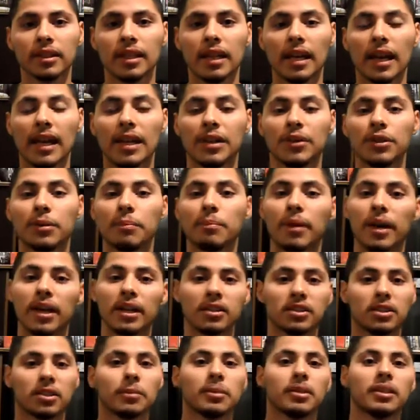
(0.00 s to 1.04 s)
and you can banish
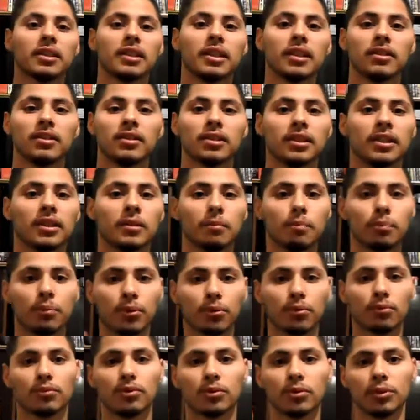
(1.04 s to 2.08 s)
something of theirs and then
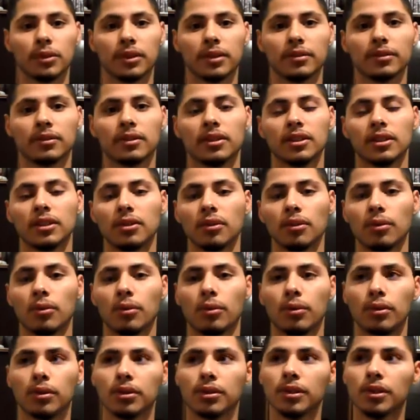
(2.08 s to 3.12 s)
swing.
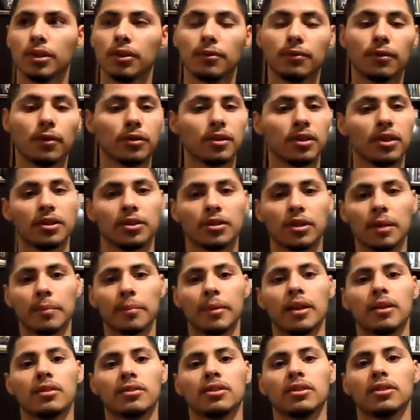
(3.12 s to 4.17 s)
Or, you know, Photon Strike
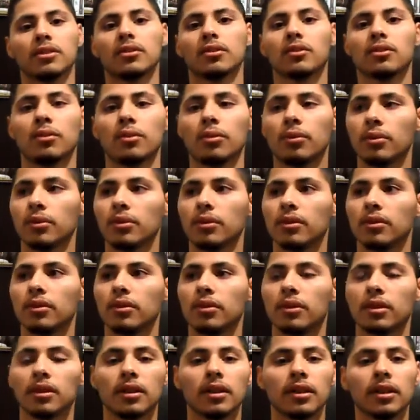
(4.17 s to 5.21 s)
Bouncer,
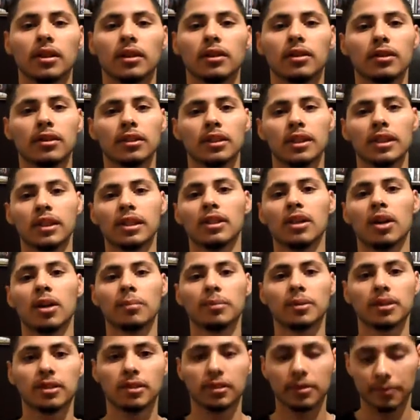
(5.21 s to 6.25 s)
or
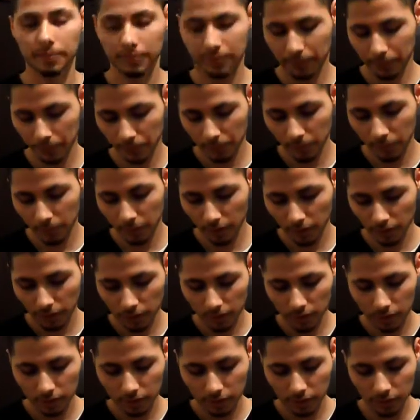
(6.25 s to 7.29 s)
Heliopolis.
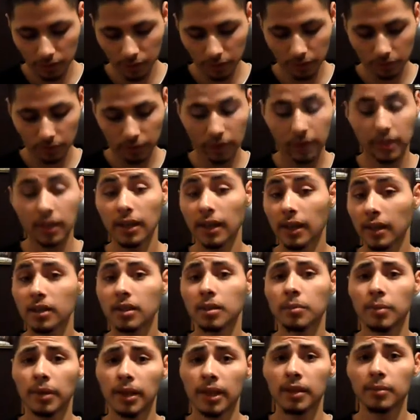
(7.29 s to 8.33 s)
So, not a
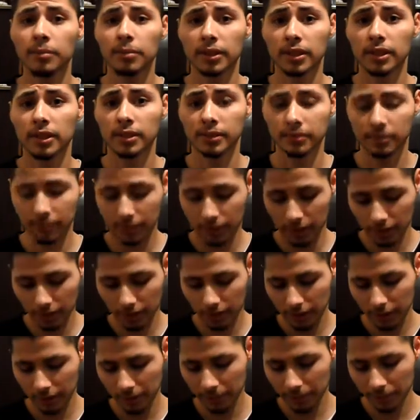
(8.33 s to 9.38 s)
bad play,
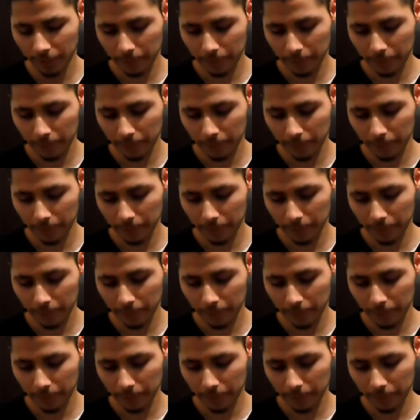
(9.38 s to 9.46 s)
honestly.